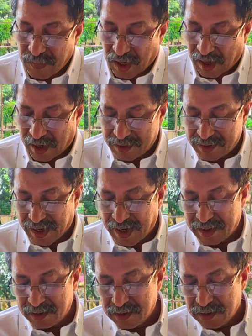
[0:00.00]
and
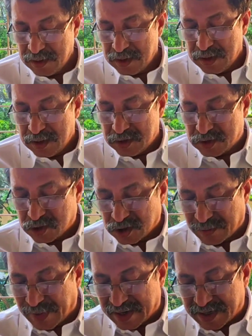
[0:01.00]
then,
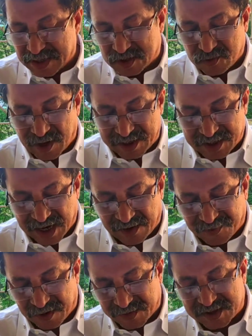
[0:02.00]
so the matter is quite
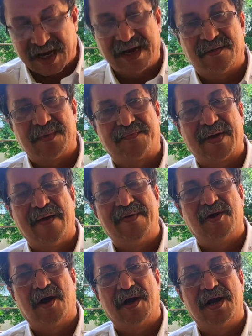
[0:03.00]
tough from the side of the
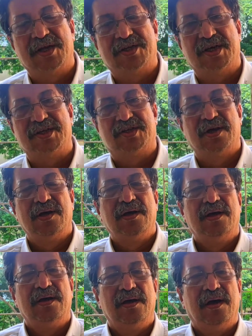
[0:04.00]
private organizations
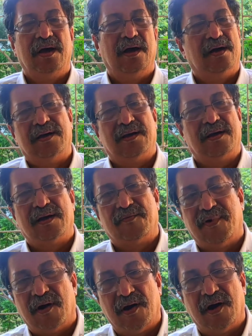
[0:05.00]

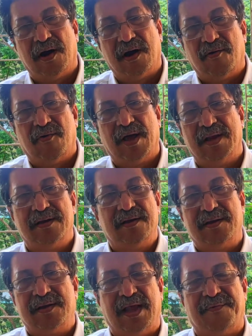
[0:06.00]

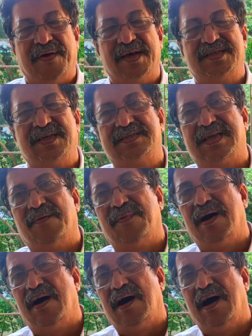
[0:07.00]
when they are facing some
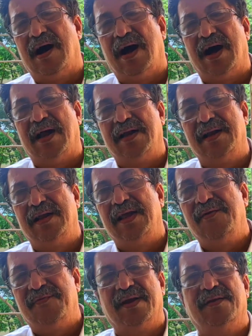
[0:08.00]

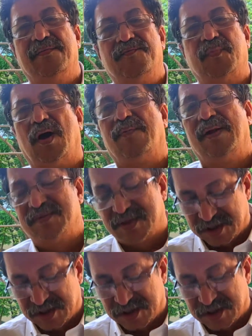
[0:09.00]
uneven problems